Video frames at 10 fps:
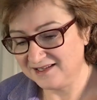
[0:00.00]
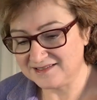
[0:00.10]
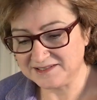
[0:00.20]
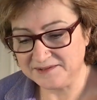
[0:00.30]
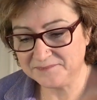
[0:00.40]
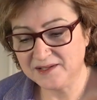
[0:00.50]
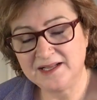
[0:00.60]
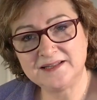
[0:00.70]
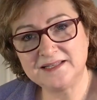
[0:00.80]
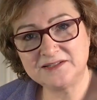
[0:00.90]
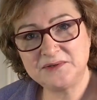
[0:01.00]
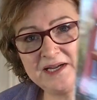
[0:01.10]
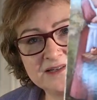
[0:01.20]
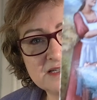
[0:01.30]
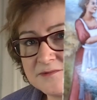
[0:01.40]
You see? See, this one
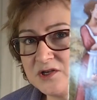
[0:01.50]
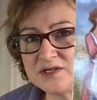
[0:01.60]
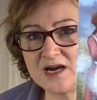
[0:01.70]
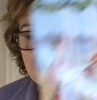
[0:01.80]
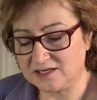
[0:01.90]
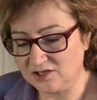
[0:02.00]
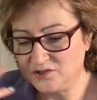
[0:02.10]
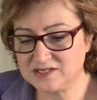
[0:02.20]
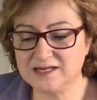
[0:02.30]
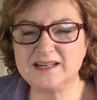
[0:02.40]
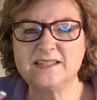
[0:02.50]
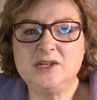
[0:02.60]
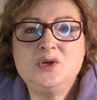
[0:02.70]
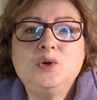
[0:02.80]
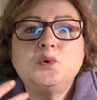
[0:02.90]
here is you talking. You sense
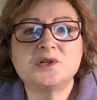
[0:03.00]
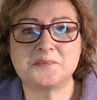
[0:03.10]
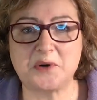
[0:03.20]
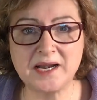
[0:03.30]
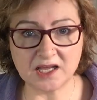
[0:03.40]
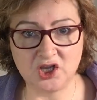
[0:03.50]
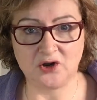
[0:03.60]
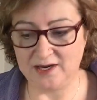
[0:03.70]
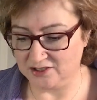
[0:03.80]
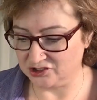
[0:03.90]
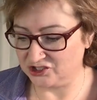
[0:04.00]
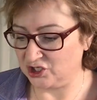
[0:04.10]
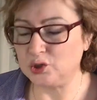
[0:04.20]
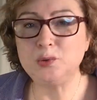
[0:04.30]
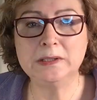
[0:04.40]
you spreading your energy.
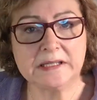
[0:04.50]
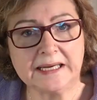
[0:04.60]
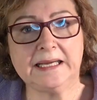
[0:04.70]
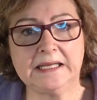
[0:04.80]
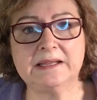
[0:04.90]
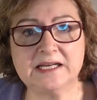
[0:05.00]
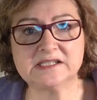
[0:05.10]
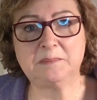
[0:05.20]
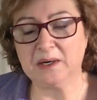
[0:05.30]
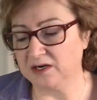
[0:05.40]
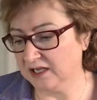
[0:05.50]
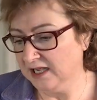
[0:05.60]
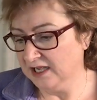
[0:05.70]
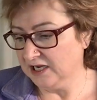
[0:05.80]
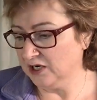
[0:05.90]
You lighting that spark.
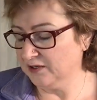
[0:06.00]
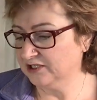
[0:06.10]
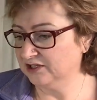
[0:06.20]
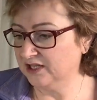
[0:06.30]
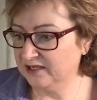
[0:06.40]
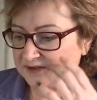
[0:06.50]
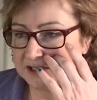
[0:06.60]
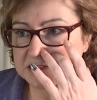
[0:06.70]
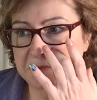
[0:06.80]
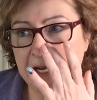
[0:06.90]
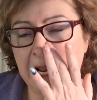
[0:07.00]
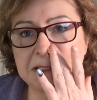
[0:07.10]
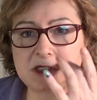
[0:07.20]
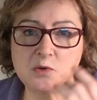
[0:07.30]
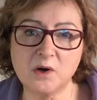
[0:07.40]
You know, just think of it this way.
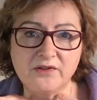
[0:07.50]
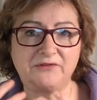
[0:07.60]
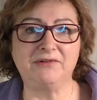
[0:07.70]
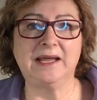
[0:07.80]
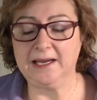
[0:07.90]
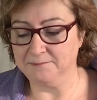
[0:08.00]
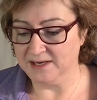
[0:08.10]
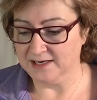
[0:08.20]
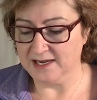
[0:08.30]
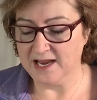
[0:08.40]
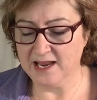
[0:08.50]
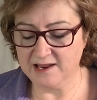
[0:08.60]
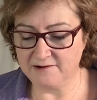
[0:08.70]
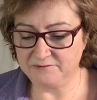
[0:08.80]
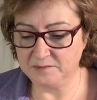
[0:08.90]
As you are the flame and
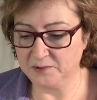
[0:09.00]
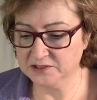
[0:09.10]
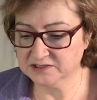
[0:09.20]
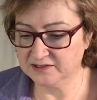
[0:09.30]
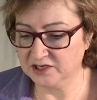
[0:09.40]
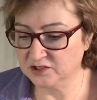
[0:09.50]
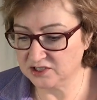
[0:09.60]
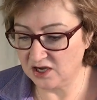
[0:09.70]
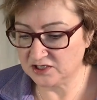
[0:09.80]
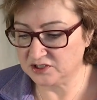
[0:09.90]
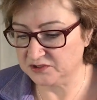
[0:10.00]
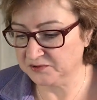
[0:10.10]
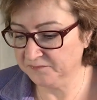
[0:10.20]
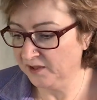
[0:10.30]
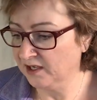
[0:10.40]
every person that you talk
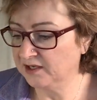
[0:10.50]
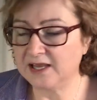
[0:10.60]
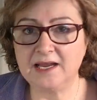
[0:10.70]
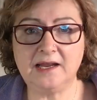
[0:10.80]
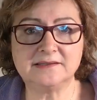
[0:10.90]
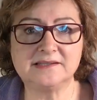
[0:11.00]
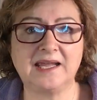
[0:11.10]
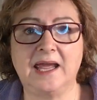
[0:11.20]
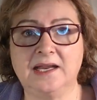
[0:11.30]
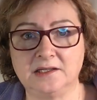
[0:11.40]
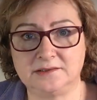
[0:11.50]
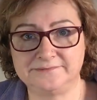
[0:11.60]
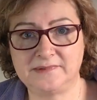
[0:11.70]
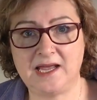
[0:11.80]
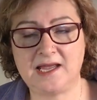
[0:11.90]
to, okay, is the candle.
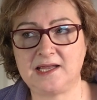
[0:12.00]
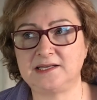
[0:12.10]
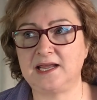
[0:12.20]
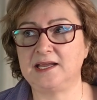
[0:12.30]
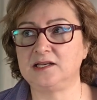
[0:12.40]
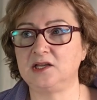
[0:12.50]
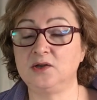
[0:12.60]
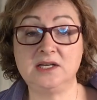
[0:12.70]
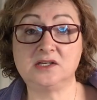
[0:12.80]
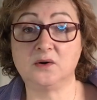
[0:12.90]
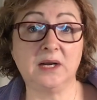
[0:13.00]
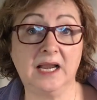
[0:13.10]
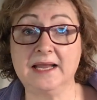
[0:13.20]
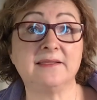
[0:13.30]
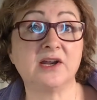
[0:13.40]
And, and you need to go and
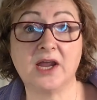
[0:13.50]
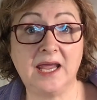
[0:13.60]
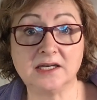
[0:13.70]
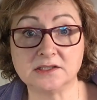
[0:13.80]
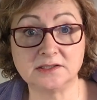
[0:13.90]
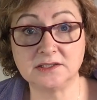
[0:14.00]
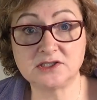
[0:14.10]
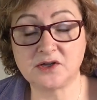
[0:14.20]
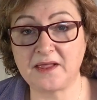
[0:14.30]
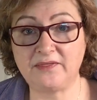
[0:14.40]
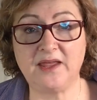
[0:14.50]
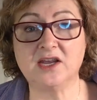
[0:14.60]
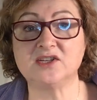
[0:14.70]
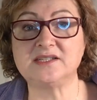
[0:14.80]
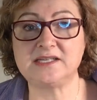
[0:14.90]
light their candle so that they
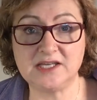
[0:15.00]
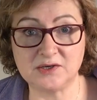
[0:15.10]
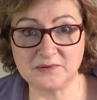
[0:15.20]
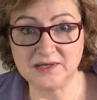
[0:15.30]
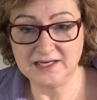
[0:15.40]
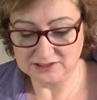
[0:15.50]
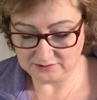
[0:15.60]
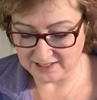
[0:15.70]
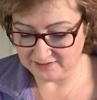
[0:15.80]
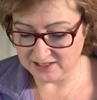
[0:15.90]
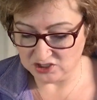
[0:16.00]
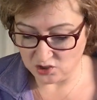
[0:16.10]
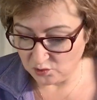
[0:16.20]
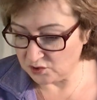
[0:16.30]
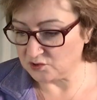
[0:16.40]
could see you, so that they
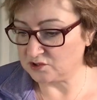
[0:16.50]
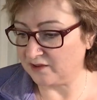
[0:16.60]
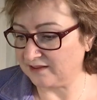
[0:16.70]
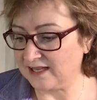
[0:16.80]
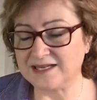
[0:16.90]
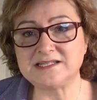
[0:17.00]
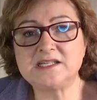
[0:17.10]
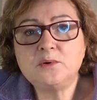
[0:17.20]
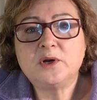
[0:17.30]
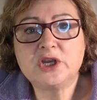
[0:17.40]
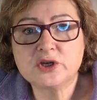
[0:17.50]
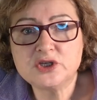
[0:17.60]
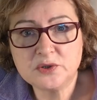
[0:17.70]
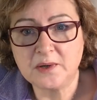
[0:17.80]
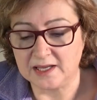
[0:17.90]
know you, so that they can see what you're
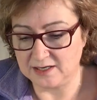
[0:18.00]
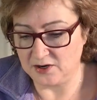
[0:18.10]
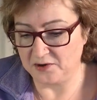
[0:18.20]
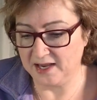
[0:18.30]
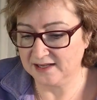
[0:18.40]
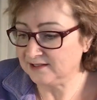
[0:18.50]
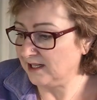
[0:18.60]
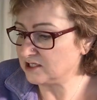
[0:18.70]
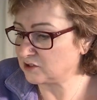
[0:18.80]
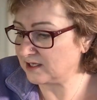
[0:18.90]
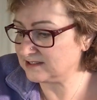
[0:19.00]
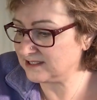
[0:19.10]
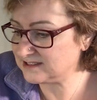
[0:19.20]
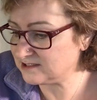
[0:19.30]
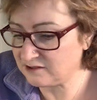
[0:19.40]
doing, okay? So can,
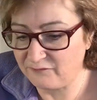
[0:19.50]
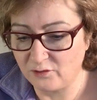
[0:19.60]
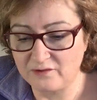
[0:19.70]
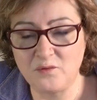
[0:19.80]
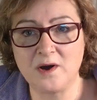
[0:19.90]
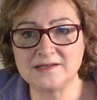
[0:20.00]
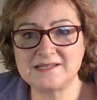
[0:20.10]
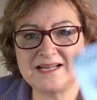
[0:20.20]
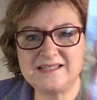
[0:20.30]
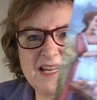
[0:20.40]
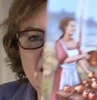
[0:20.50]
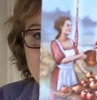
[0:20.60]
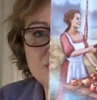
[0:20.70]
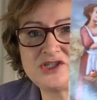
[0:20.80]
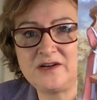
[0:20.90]
this is the Four of Wands. That's that
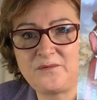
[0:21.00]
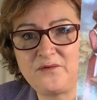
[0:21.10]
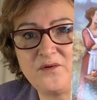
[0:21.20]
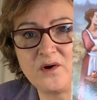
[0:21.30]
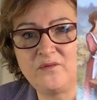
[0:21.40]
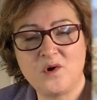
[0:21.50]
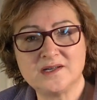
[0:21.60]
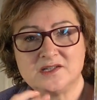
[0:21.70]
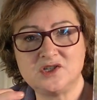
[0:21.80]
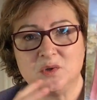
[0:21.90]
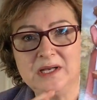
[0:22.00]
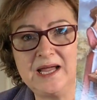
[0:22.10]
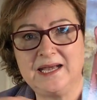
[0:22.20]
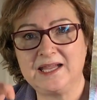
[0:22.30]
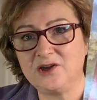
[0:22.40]
energy of the Four of Wands is you
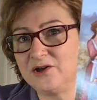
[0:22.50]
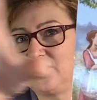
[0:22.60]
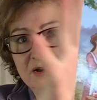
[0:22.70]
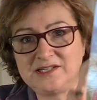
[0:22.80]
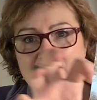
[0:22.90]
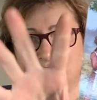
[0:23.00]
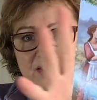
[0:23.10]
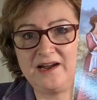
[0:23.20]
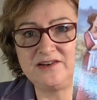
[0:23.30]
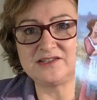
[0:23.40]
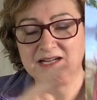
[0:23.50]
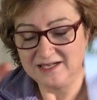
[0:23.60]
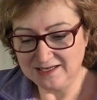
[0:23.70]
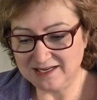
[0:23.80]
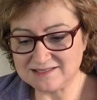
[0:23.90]
lighting. You're, you're, see, you're there and you're,
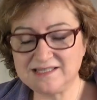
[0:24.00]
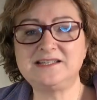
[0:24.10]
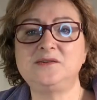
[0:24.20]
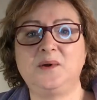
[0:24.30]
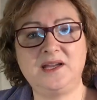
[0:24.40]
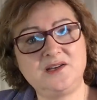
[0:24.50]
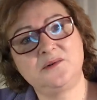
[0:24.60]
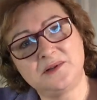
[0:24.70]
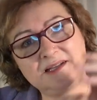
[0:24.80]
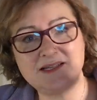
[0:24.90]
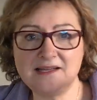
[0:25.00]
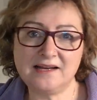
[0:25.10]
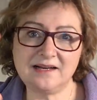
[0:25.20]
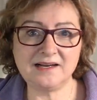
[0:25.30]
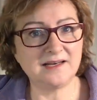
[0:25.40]
yes, this is what I do, and this is
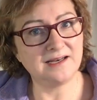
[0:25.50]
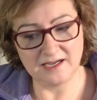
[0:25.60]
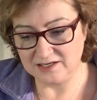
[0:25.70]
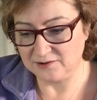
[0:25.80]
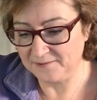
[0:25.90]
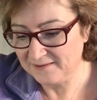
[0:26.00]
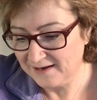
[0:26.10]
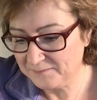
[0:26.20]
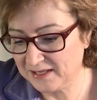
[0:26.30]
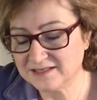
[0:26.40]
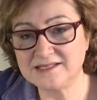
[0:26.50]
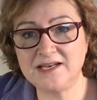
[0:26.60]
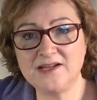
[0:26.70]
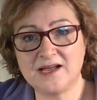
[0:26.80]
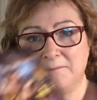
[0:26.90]
da-da-da-da-da, you know? Because
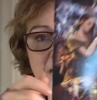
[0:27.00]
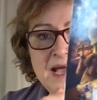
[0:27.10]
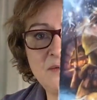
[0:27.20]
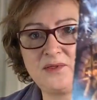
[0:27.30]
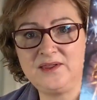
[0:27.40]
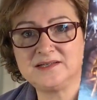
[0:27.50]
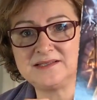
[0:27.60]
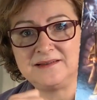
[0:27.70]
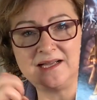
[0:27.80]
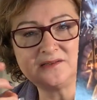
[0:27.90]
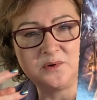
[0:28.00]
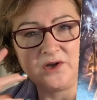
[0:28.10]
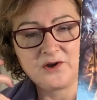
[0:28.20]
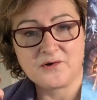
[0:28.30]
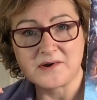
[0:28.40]
then you come back with this, and that's where
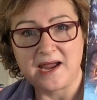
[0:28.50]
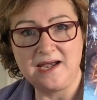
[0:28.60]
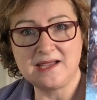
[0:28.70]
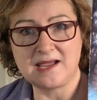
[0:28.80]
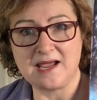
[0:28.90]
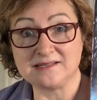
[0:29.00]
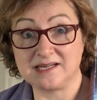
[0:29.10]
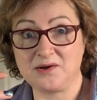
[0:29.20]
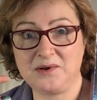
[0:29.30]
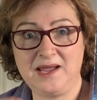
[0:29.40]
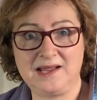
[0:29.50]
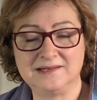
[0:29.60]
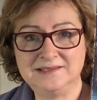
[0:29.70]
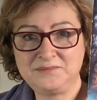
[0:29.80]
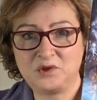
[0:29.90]
you're creating again. It's like, okay,
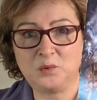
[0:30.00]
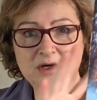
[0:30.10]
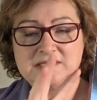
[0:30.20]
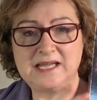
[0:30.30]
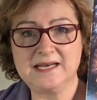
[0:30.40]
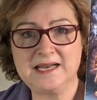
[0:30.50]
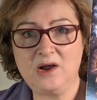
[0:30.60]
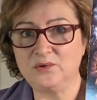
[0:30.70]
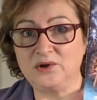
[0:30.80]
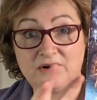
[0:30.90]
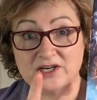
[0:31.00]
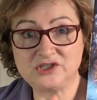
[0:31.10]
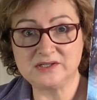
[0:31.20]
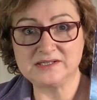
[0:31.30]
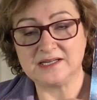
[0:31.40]
the word's getting out, and they're
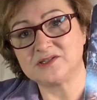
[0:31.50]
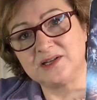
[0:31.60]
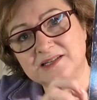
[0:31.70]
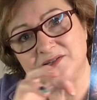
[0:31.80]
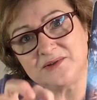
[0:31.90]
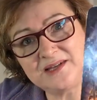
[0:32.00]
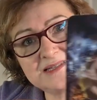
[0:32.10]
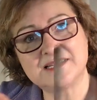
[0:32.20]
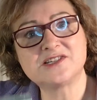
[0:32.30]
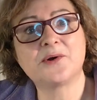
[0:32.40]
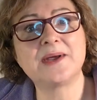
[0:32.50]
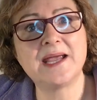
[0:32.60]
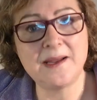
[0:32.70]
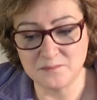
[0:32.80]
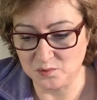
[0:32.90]
interested, so let's do this. Let's
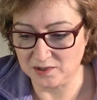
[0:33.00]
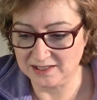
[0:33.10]
create more.